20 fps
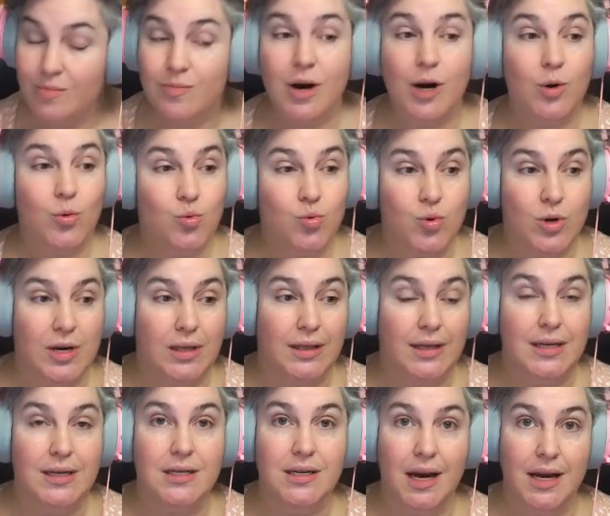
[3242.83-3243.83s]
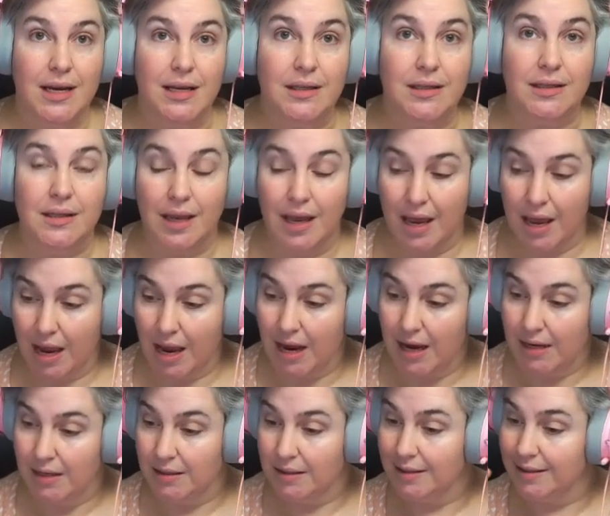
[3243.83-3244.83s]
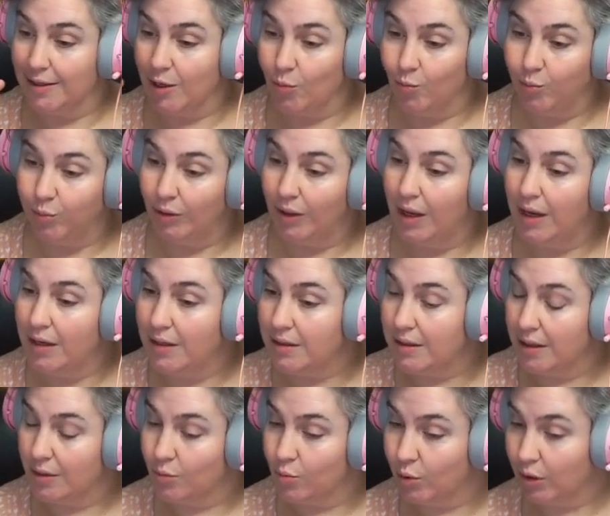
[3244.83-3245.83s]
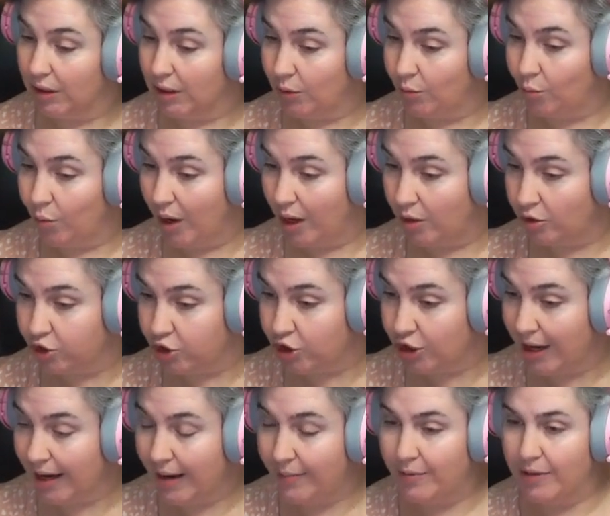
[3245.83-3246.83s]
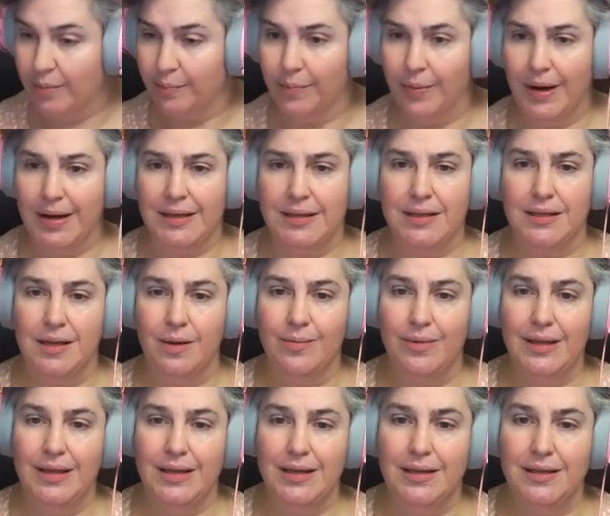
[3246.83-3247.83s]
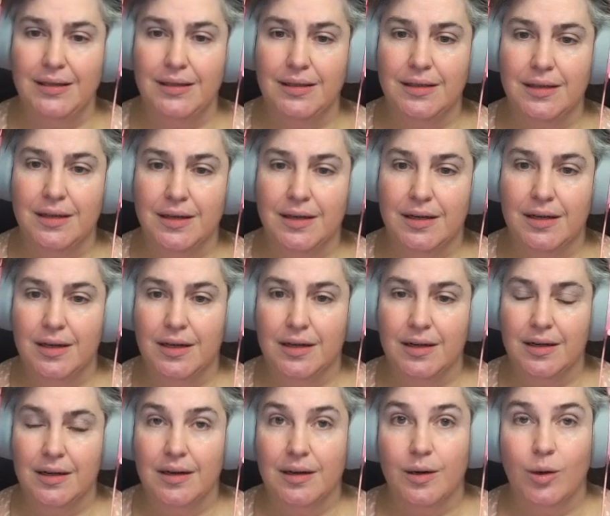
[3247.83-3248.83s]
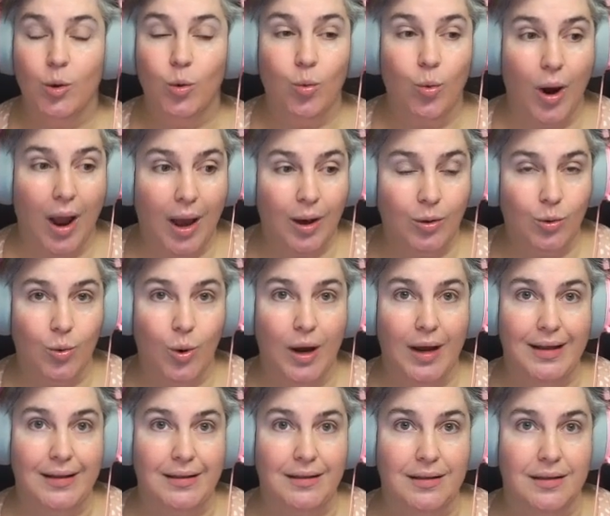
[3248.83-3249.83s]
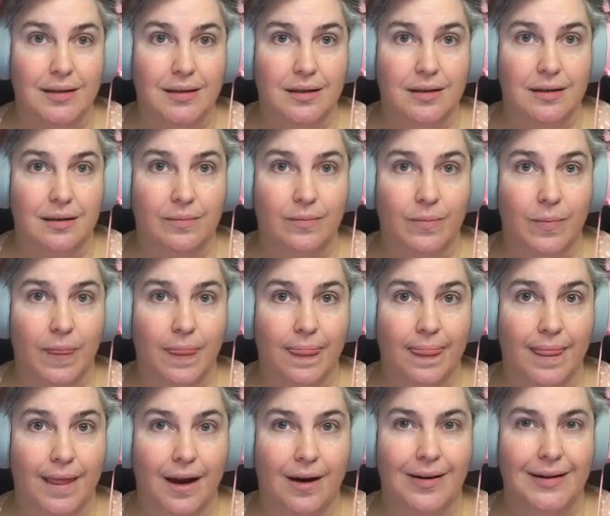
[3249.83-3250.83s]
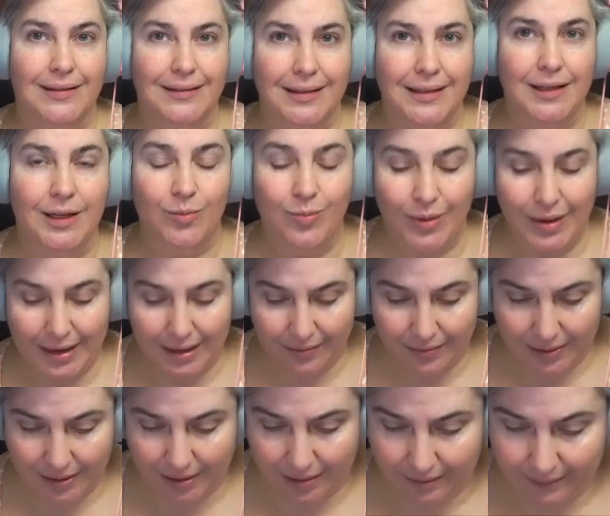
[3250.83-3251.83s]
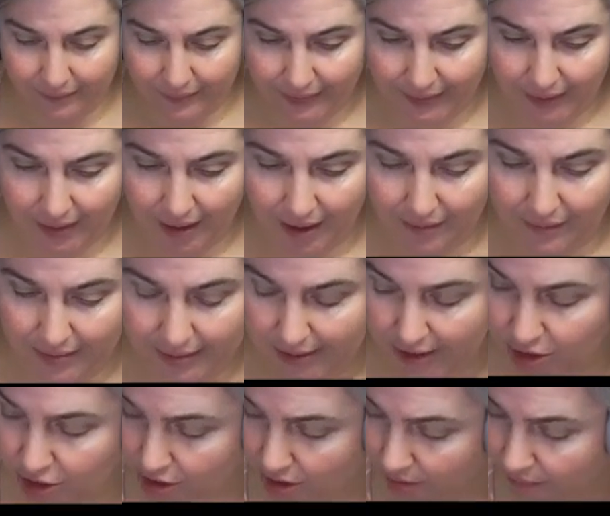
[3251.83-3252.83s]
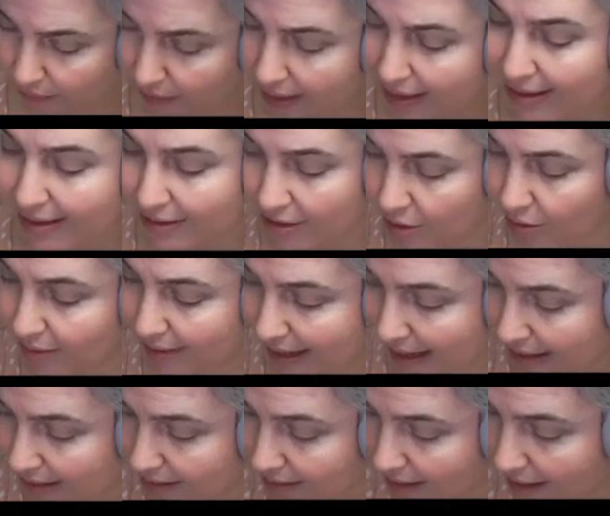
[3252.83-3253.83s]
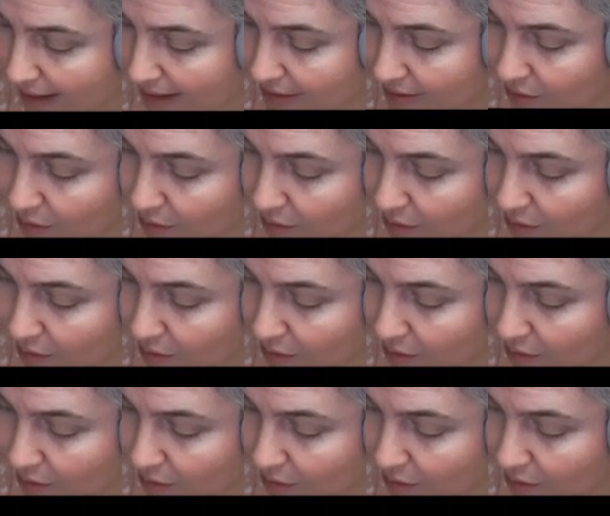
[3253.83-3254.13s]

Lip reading: are really nice and blunt and really well shaped, but some of these round ones are a little bit of an issue. So yes, I do